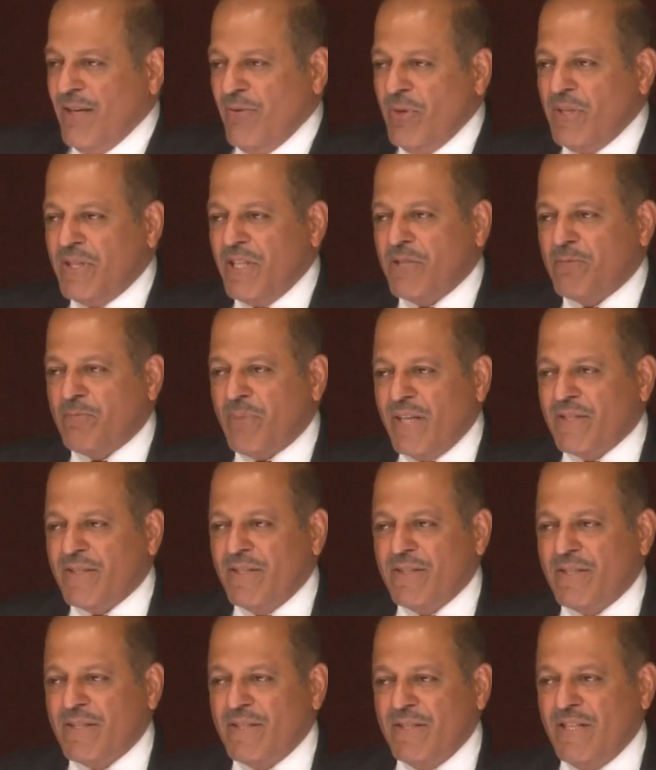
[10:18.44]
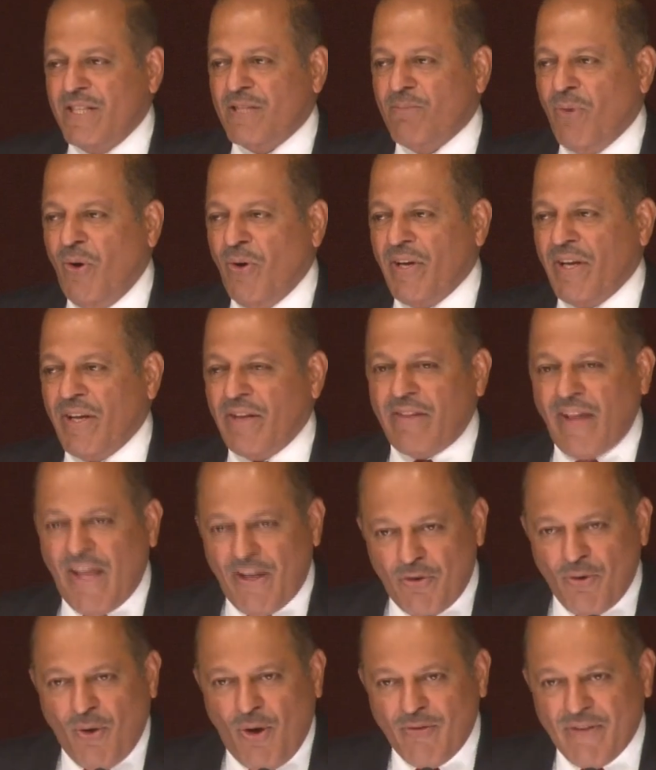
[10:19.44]
with his presence this morning.
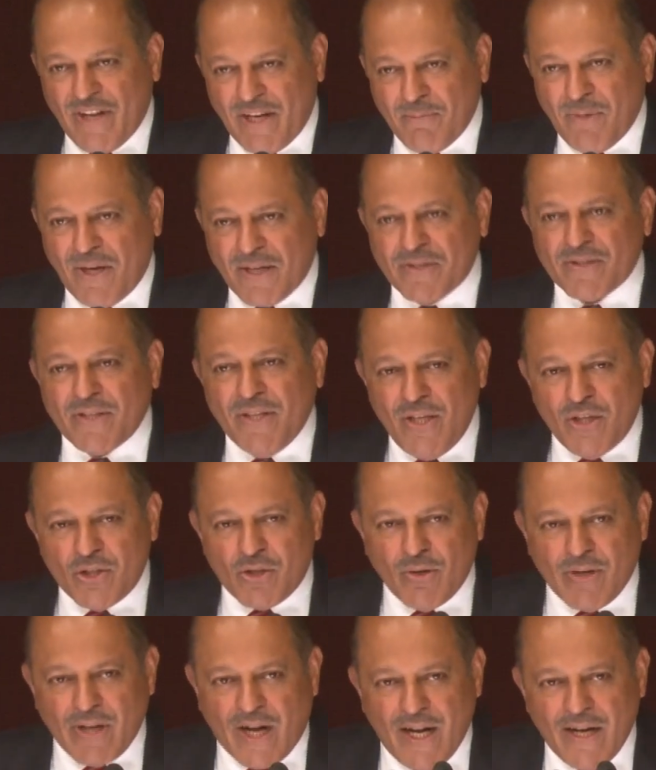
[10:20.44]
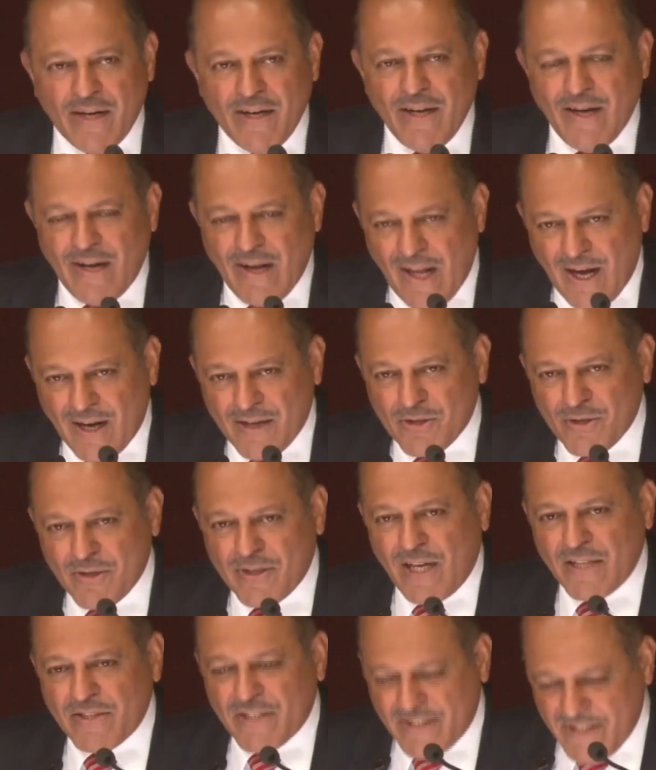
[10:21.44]
Thank you all very much. Shukran lakh.
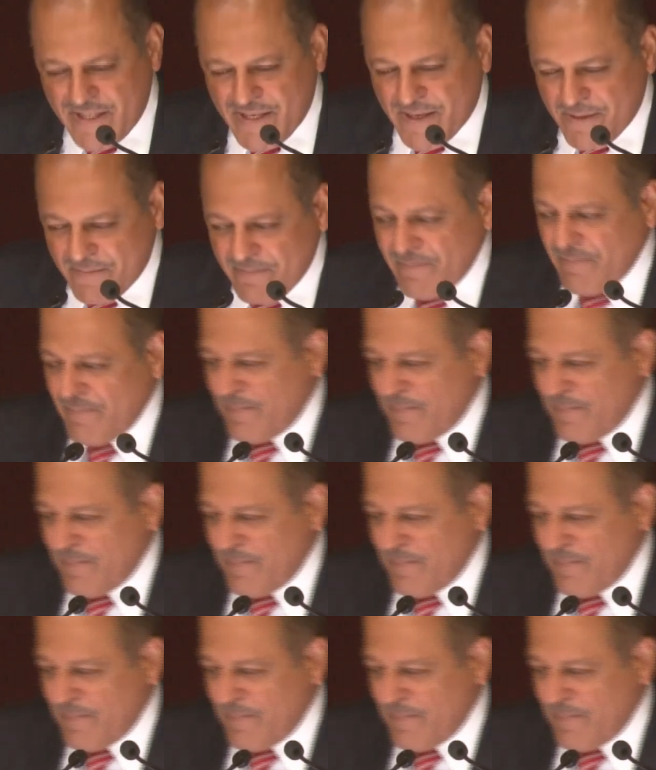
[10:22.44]
Shukran jaziran.